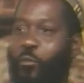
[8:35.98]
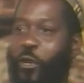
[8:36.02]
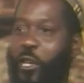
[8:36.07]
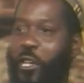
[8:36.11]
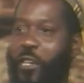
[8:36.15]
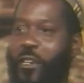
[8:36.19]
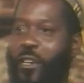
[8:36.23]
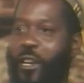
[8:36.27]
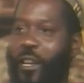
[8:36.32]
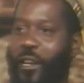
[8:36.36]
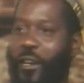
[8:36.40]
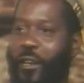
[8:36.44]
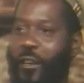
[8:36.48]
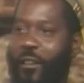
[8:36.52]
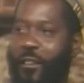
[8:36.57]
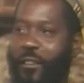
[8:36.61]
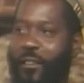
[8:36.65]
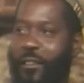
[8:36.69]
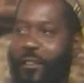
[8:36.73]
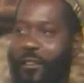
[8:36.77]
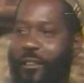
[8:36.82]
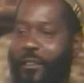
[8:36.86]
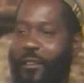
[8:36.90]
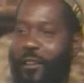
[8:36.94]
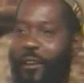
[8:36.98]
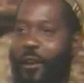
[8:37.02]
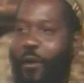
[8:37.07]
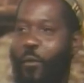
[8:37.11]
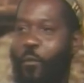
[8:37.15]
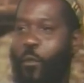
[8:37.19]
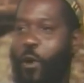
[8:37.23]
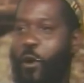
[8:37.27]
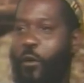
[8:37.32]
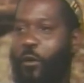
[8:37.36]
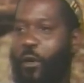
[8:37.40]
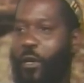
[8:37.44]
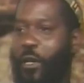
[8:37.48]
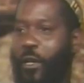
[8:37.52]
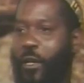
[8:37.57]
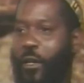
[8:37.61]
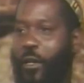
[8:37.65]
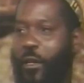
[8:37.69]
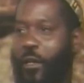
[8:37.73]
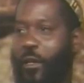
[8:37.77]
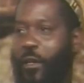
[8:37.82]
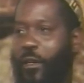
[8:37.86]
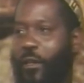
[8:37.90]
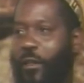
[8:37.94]
Britain and
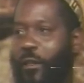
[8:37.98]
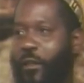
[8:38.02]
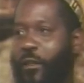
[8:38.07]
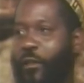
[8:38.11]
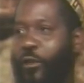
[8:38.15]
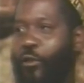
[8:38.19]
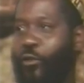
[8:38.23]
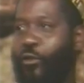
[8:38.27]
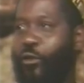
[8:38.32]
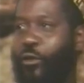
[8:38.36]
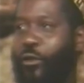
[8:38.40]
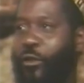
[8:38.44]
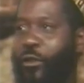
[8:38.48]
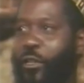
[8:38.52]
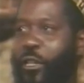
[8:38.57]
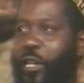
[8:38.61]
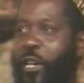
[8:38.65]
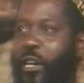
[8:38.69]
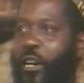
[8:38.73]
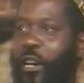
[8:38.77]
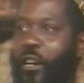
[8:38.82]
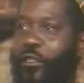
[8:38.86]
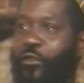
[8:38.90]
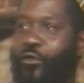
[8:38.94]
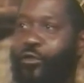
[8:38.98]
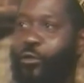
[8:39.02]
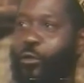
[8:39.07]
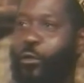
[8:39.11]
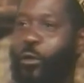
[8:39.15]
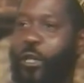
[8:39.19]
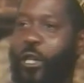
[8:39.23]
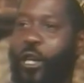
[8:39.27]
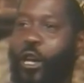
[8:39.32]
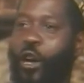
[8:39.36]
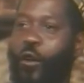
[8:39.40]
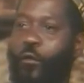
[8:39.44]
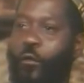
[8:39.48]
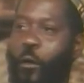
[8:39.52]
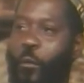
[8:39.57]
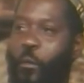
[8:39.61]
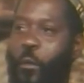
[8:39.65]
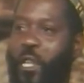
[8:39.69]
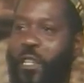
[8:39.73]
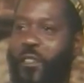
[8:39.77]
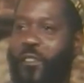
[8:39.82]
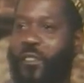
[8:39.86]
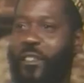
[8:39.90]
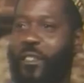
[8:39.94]
America. You know, they control the
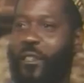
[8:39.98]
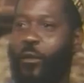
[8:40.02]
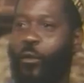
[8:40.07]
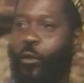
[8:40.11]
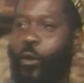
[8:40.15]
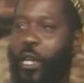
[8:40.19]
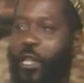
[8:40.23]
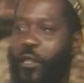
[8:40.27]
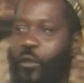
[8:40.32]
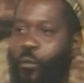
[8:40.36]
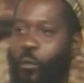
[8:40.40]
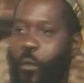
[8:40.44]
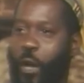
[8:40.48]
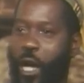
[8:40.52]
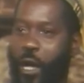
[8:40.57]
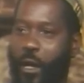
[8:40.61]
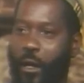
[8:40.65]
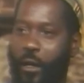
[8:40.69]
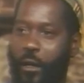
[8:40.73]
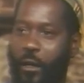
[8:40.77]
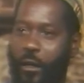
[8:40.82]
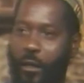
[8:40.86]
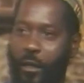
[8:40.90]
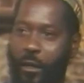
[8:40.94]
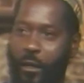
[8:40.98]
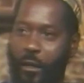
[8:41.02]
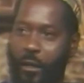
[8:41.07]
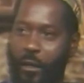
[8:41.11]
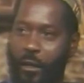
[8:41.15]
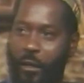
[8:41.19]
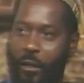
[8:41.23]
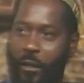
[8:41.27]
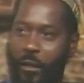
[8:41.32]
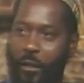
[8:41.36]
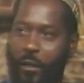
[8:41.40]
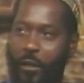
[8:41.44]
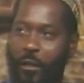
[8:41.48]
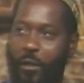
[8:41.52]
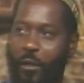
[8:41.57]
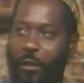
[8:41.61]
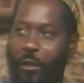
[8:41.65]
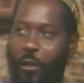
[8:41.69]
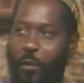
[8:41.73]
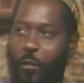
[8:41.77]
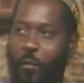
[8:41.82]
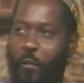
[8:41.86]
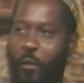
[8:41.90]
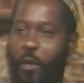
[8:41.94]
governments in Guatemala.
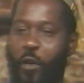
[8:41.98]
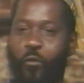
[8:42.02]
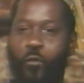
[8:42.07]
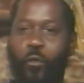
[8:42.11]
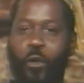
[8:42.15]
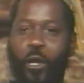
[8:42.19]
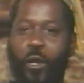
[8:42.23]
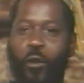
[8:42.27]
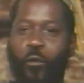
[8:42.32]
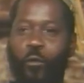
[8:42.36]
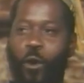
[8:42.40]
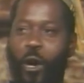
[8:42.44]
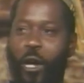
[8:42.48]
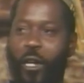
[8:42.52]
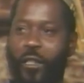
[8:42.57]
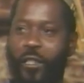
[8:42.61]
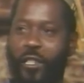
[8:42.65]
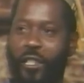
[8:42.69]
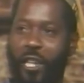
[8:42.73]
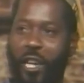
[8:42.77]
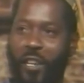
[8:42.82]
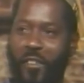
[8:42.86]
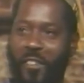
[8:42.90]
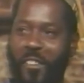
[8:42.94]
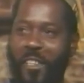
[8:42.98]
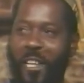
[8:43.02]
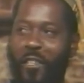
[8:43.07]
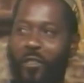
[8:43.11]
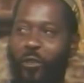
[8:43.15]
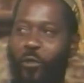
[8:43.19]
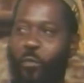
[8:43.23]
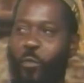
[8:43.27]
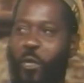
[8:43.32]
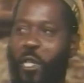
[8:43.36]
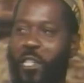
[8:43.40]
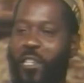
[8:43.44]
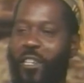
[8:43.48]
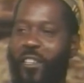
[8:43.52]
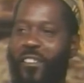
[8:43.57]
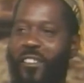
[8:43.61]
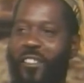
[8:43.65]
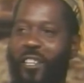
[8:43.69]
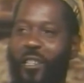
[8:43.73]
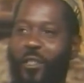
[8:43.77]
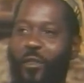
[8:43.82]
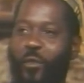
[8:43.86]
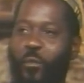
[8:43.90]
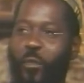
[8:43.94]
If they really wanted a settlement
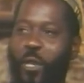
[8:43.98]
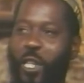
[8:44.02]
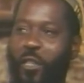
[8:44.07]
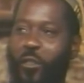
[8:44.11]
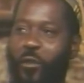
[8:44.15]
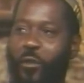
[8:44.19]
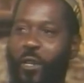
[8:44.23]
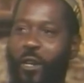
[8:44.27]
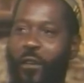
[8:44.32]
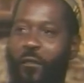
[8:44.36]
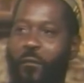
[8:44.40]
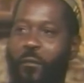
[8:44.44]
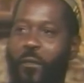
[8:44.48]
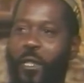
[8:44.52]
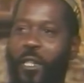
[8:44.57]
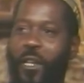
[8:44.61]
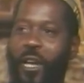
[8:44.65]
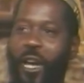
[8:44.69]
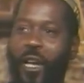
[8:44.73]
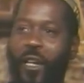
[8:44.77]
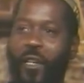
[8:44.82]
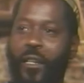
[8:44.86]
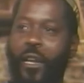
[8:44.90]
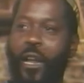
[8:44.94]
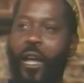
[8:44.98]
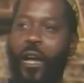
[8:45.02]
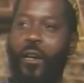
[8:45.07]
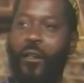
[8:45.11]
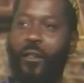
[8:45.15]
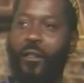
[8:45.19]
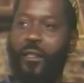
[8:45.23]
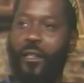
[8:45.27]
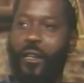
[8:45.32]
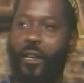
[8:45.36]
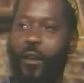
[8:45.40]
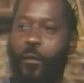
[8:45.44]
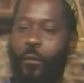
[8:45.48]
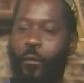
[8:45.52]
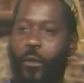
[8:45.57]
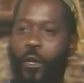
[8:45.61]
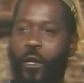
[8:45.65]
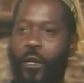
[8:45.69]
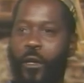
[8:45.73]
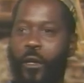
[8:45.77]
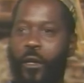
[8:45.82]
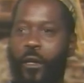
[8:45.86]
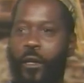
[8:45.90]
could have been had long time.